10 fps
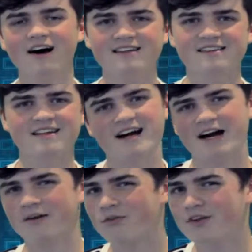Honestly,
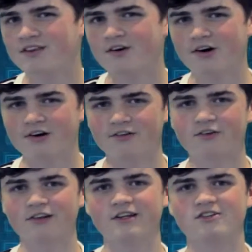I don't think the Cardinals
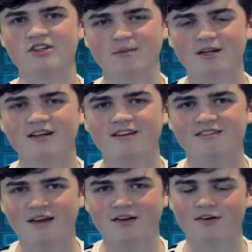are a legitimate
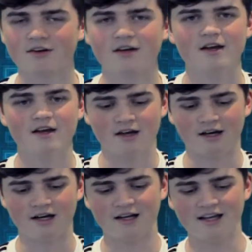contender.
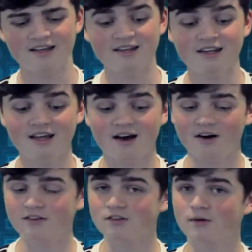
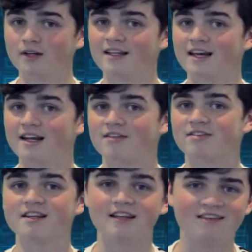Also in the
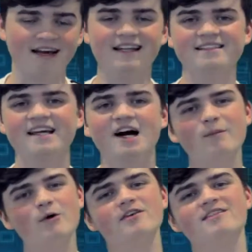NFC, the Dallas
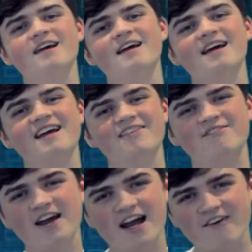Cowboys
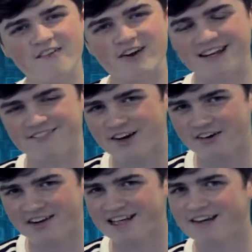very,
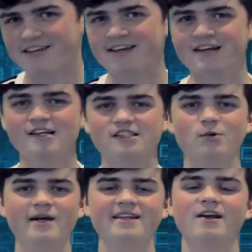very nearly
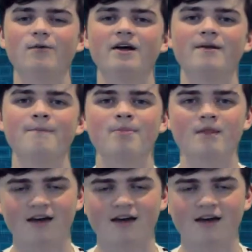squeaked out a win